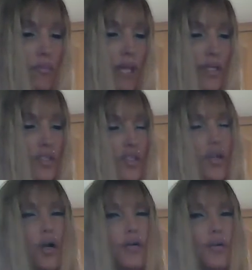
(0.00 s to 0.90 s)
and
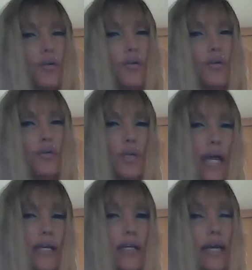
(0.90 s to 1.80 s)
start your own.
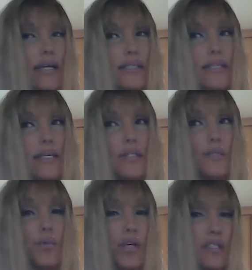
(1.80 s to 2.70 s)
And like I said, it's
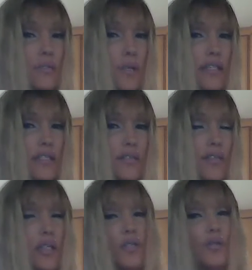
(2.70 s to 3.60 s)
more expensive
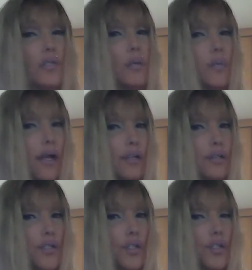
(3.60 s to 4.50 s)
than using
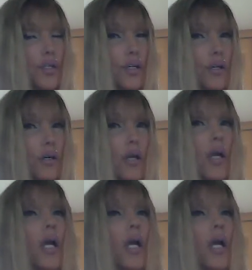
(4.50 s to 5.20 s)
regular sugar